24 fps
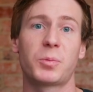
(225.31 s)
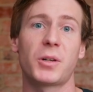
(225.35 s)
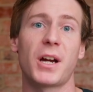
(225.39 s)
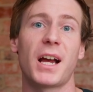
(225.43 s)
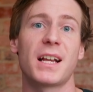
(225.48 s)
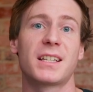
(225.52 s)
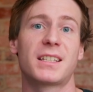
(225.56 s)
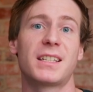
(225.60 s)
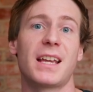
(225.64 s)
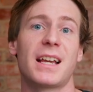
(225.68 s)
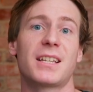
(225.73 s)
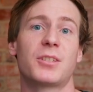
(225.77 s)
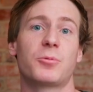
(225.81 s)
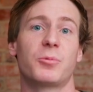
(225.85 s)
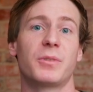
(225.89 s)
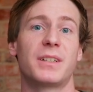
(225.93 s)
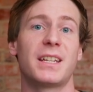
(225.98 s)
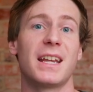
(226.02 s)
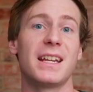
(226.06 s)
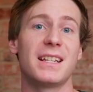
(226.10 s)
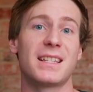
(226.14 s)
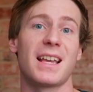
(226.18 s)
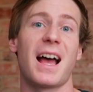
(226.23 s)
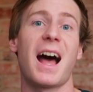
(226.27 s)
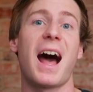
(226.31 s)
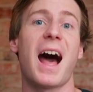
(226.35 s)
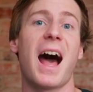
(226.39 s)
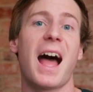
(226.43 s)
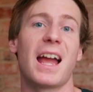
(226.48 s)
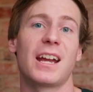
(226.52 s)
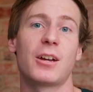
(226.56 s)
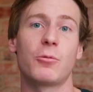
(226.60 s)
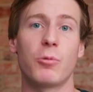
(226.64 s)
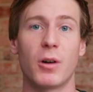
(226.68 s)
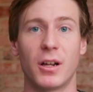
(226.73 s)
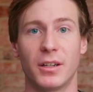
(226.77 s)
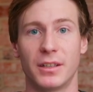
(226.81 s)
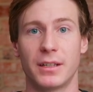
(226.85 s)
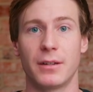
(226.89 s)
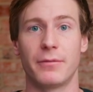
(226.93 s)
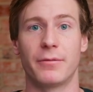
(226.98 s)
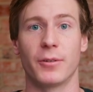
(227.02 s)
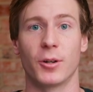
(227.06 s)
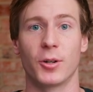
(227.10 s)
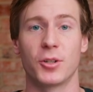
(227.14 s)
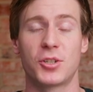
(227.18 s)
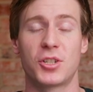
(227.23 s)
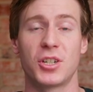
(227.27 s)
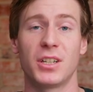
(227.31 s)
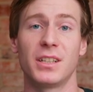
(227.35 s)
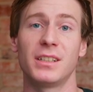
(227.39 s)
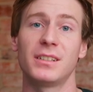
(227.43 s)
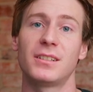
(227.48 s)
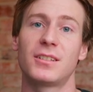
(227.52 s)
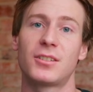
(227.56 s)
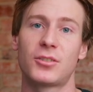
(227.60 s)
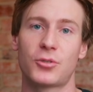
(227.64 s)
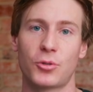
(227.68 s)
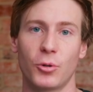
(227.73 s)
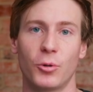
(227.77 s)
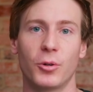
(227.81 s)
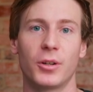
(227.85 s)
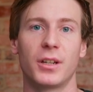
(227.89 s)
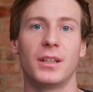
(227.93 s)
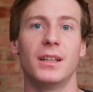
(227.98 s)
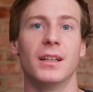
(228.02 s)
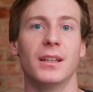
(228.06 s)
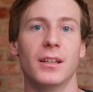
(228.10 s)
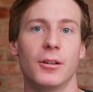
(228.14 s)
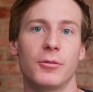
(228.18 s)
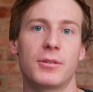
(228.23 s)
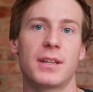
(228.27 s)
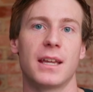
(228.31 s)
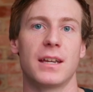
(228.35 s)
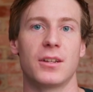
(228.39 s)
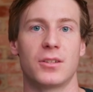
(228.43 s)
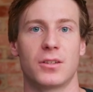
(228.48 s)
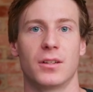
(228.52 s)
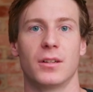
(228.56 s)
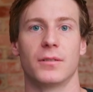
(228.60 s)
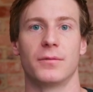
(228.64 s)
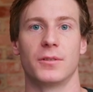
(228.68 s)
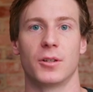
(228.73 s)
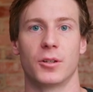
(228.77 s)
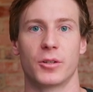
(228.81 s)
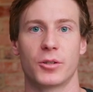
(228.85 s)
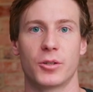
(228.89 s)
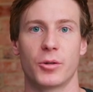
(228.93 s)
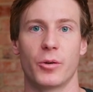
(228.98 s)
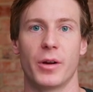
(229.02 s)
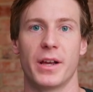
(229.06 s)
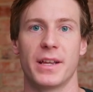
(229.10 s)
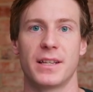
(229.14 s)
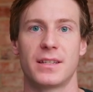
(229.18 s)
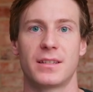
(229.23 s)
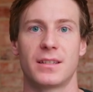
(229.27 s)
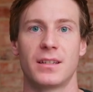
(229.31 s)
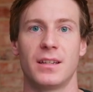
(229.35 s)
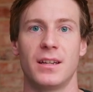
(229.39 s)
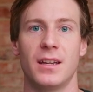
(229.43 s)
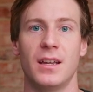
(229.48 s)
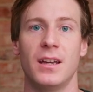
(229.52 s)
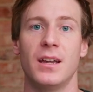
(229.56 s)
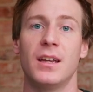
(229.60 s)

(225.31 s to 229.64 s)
process retains a high quality version stored in the location of your choice.